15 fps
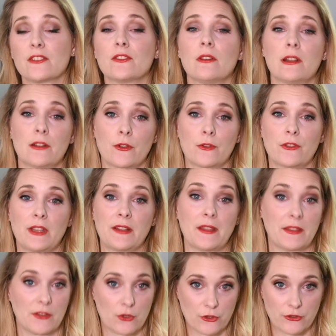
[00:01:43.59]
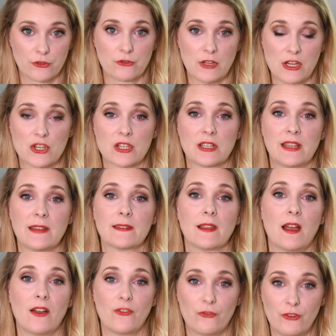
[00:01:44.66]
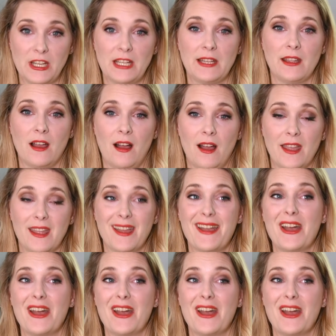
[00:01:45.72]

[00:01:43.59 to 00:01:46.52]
so I don't think that the concentration is really high,